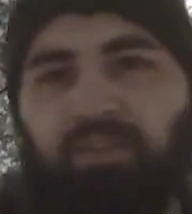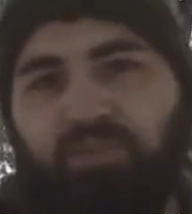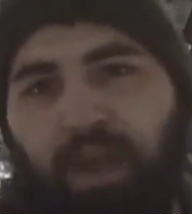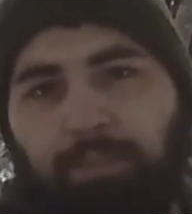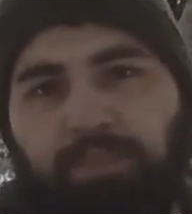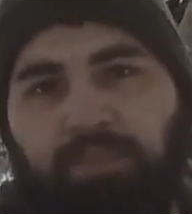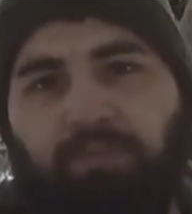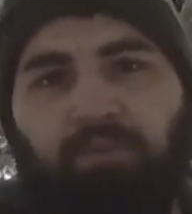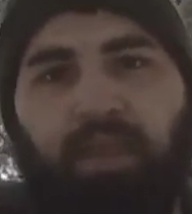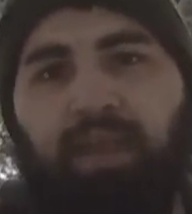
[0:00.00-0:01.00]
if you strapped it
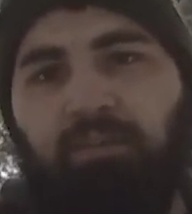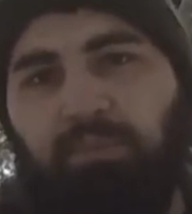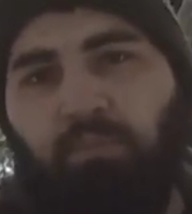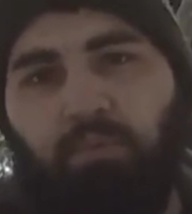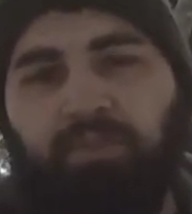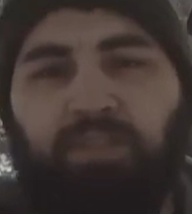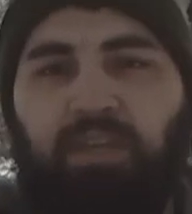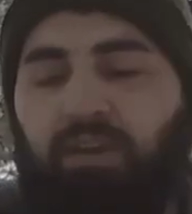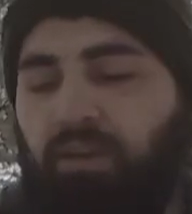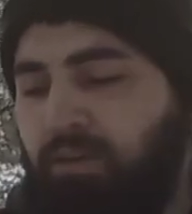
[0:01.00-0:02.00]
to your leg. It'd be more
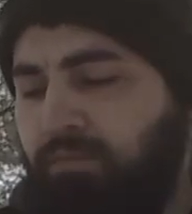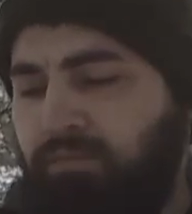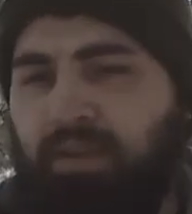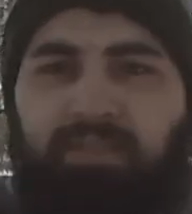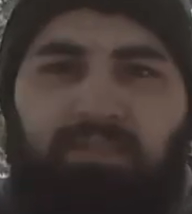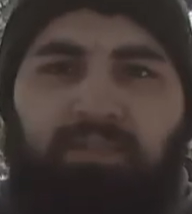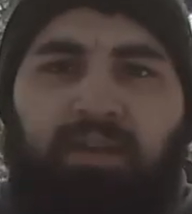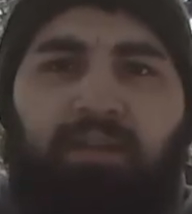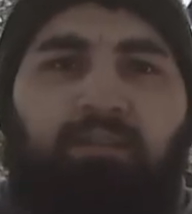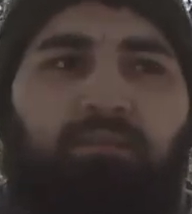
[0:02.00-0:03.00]
secure, nice and
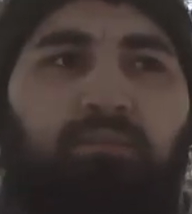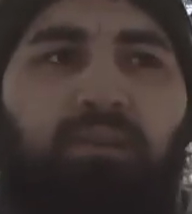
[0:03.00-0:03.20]
tight.